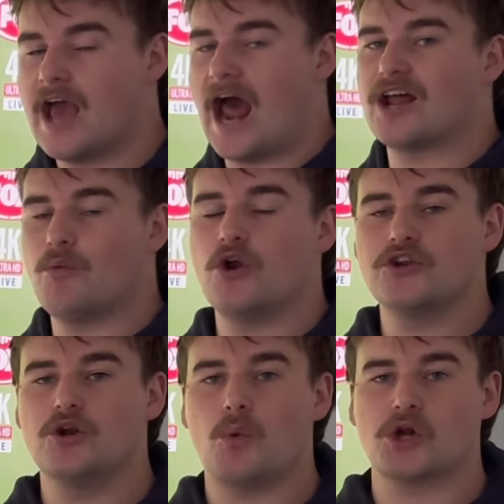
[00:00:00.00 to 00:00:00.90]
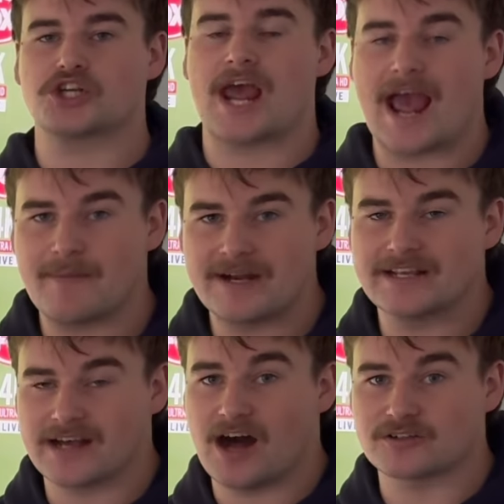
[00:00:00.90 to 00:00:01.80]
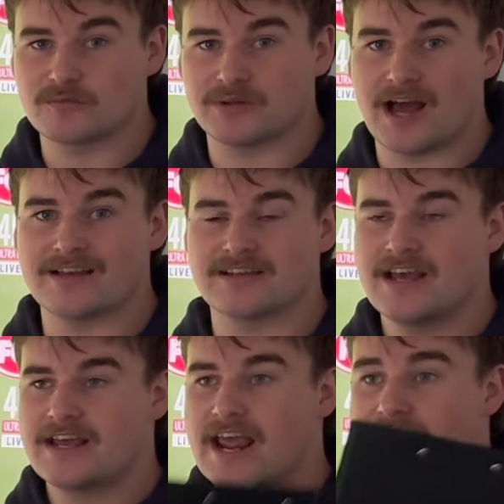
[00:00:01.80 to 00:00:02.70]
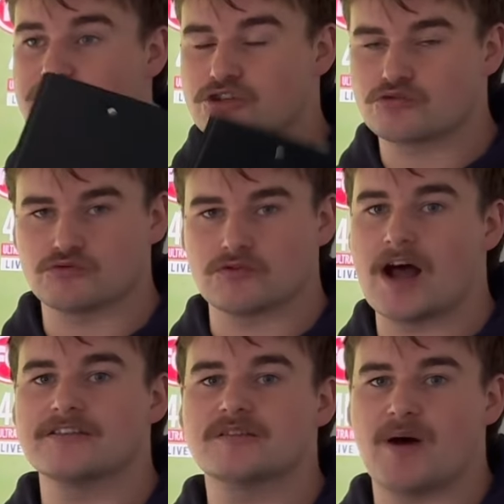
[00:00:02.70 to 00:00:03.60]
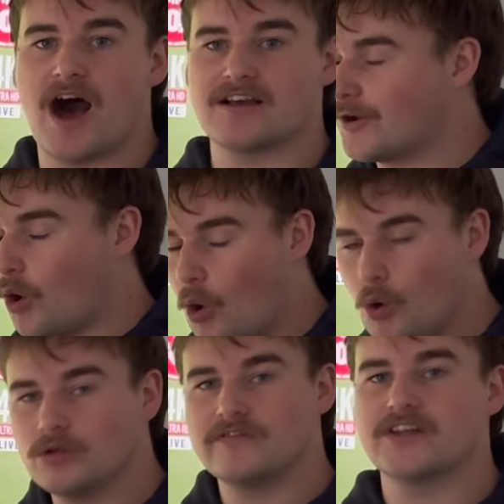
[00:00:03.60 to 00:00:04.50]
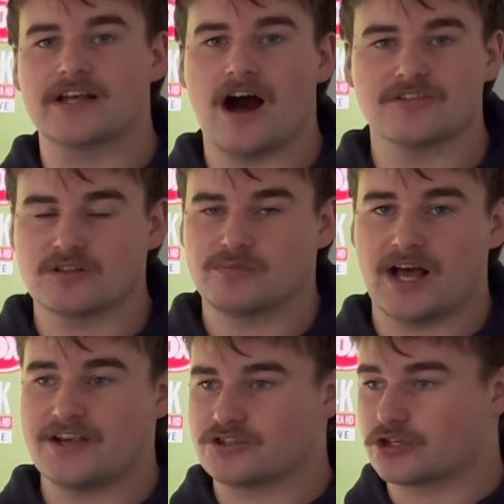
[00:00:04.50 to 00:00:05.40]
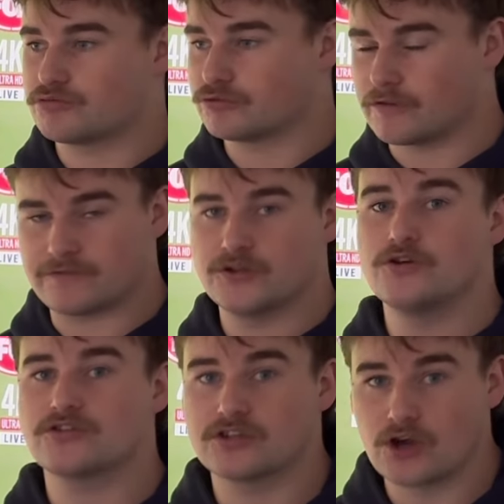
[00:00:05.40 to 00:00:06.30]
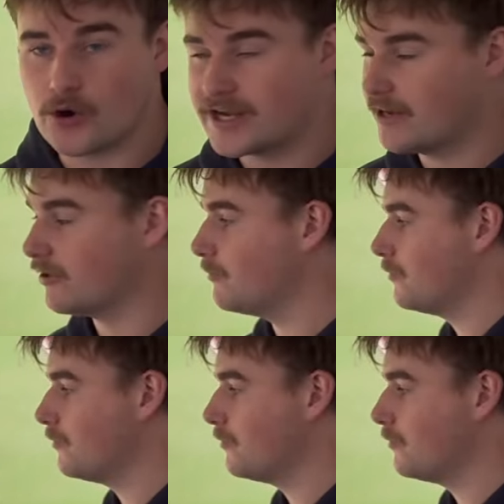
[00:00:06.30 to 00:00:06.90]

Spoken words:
And I want you to watch how many Carlton players he just runs past. All of the Carlton players just refuse to go near him.